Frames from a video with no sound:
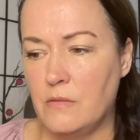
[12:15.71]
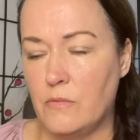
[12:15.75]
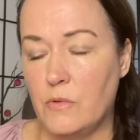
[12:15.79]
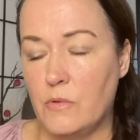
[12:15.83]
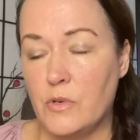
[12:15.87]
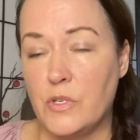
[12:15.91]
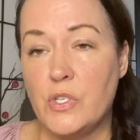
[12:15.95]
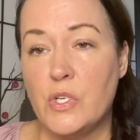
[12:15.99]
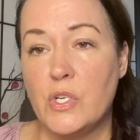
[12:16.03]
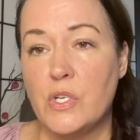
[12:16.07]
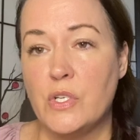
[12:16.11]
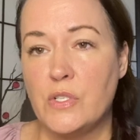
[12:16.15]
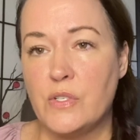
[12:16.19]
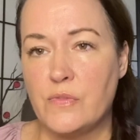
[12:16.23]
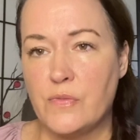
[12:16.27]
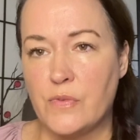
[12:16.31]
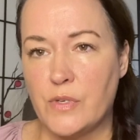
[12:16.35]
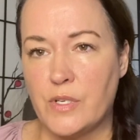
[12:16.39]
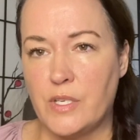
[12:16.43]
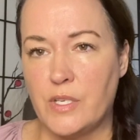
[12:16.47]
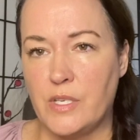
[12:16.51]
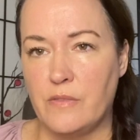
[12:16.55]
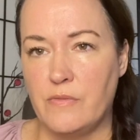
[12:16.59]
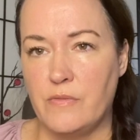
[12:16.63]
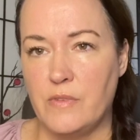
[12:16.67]
which is
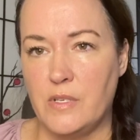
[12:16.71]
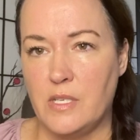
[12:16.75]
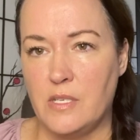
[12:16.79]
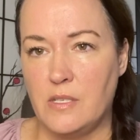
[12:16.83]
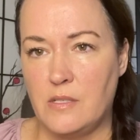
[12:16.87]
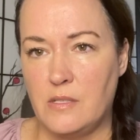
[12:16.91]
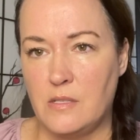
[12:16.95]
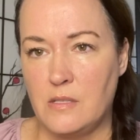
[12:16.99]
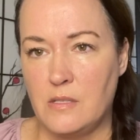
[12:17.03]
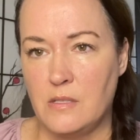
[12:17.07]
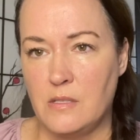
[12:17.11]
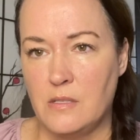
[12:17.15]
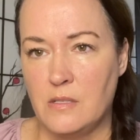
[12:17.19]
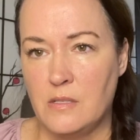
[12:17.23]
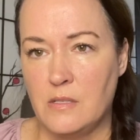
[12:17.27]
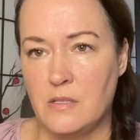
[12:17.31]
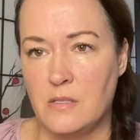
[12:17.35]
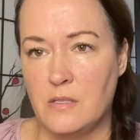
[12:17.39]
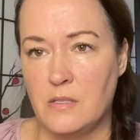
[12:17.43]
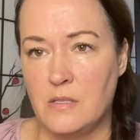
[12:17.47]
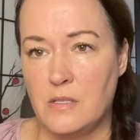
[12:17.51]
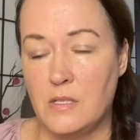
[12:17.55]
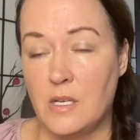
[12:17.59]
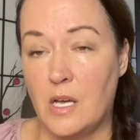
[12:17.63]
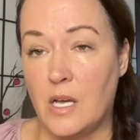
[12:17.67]
forgiveness,
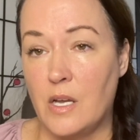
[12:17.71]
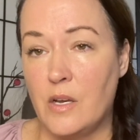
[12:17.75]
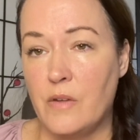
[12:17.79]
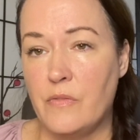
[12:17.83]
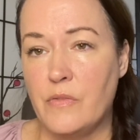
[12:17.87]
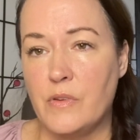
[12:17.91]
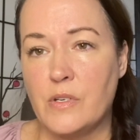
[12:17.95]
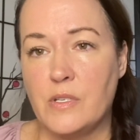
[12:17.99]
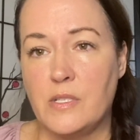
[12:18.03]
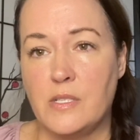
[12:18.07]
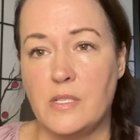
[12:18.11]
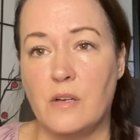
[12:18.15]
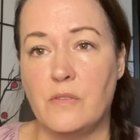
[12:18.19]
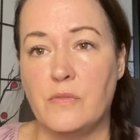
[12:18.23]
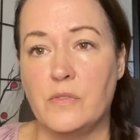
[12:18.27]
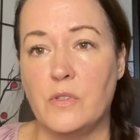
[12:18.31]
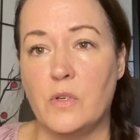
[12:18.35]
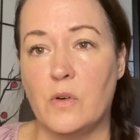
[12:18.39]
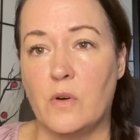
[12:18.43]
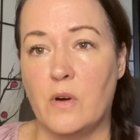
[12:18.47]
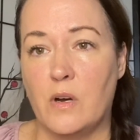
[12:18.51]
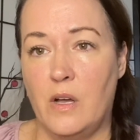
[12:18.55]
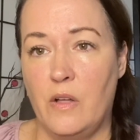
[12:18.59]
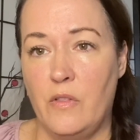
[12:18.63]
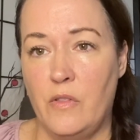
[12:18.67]
not of yourself
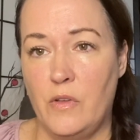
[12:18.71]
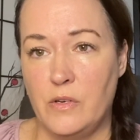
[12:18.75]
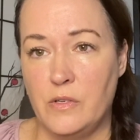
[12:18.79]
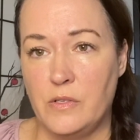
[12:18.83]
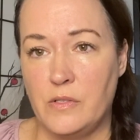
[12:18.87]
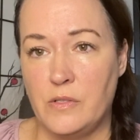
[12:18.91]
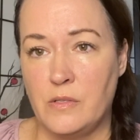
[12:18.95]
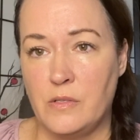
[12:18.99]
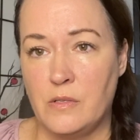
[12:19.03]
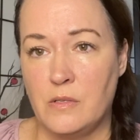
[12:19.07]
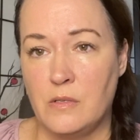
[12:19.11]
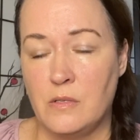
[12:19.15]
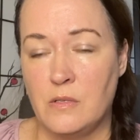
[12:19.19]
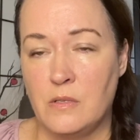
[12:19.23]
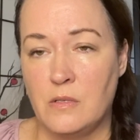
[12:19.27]
nor others.